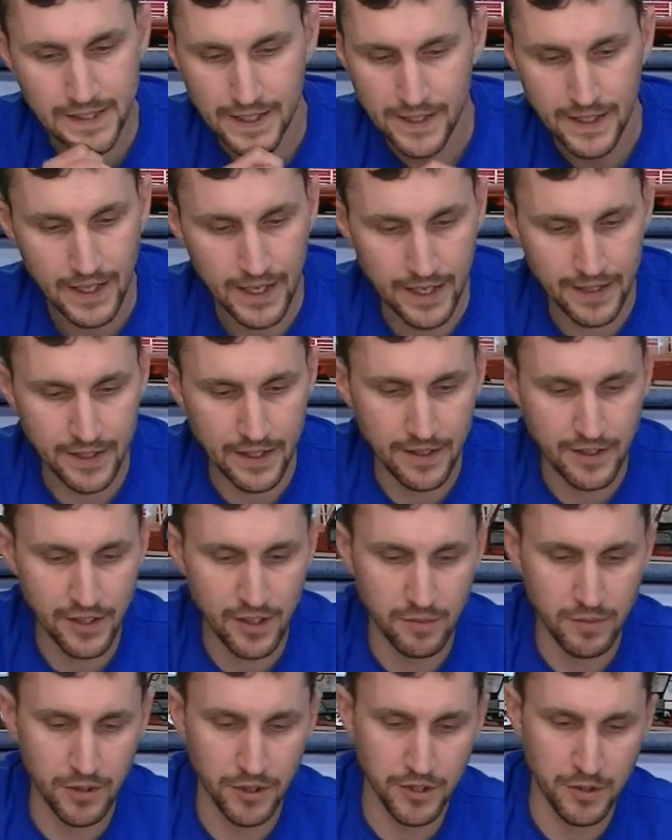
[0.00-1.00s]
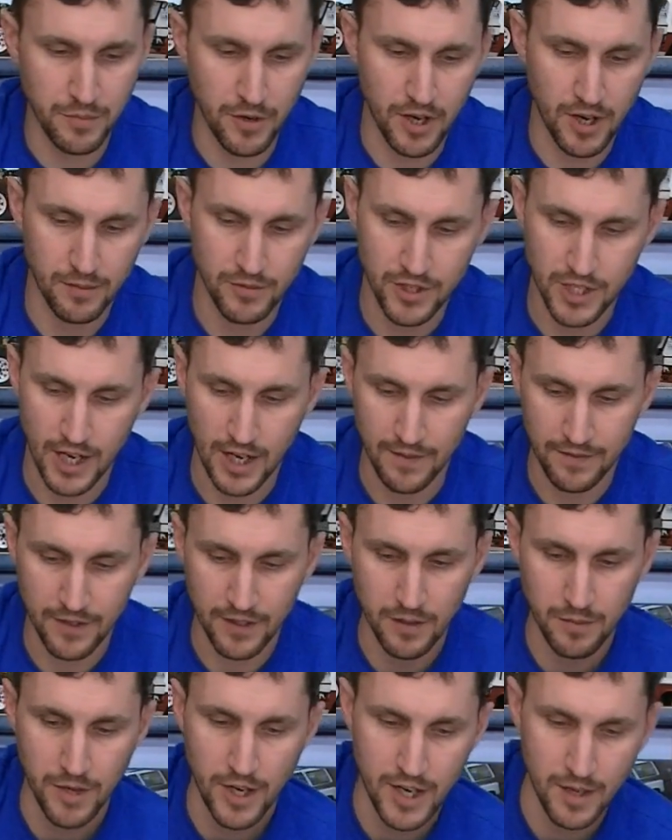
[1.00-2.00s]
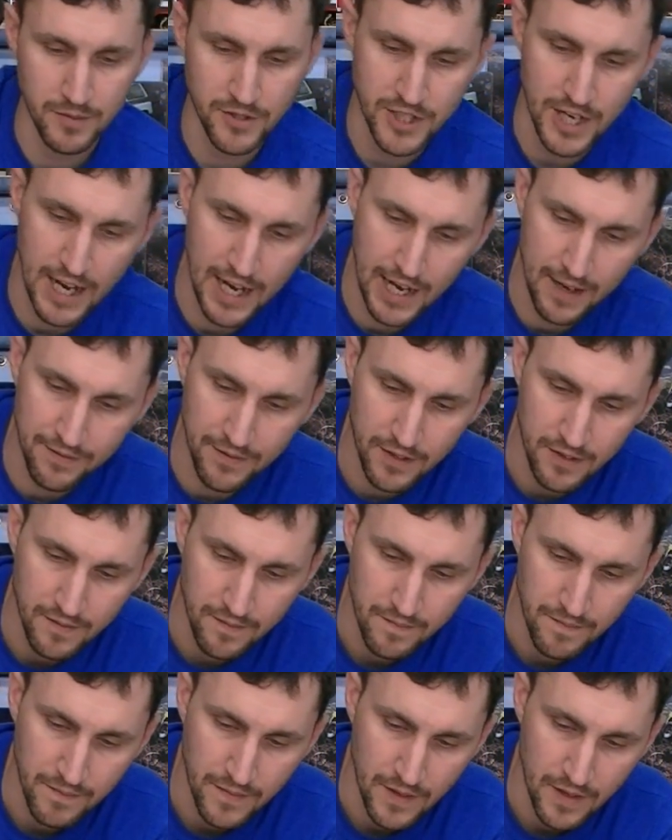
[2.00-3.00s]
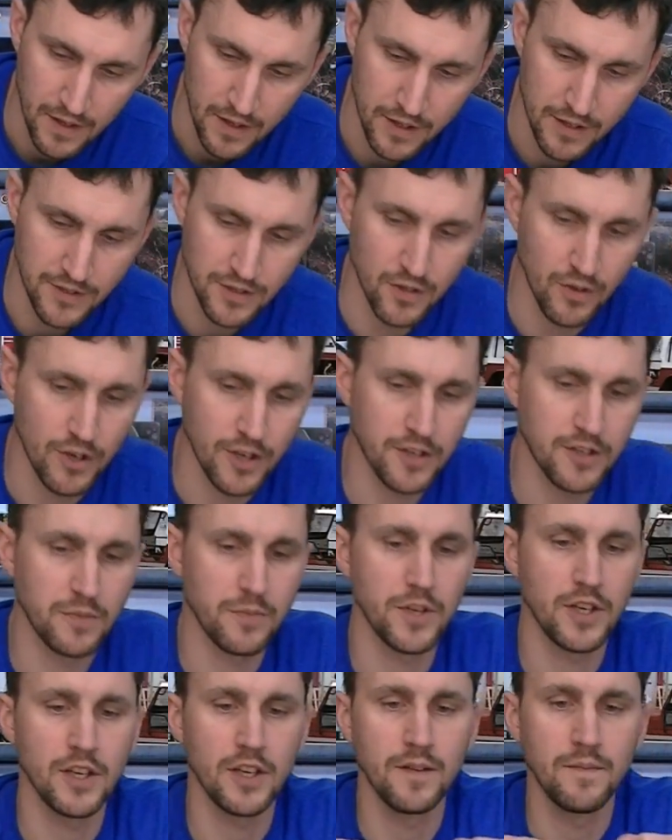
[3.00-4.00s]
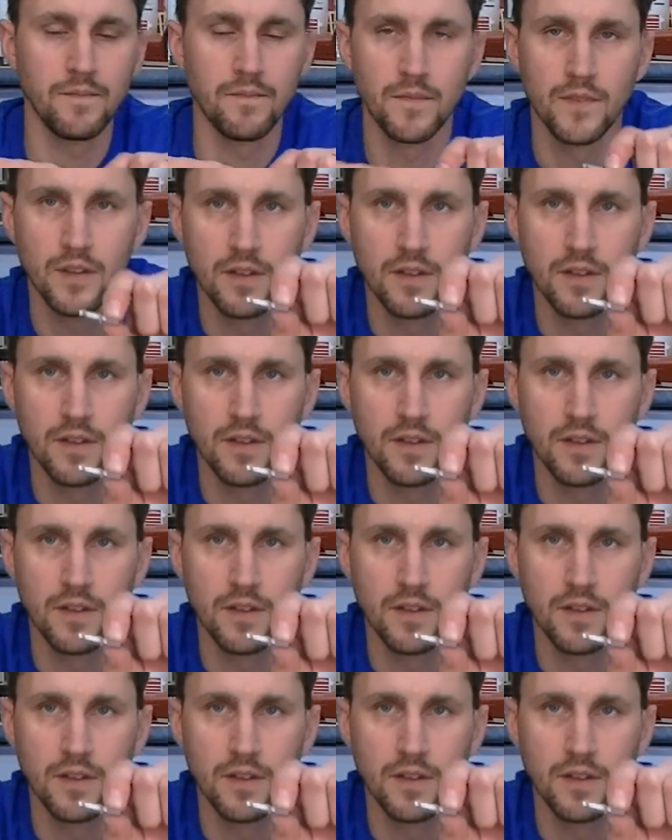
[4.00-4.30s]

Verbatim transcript: And then you can build your bottom shaft. And the bottom shaft is going to be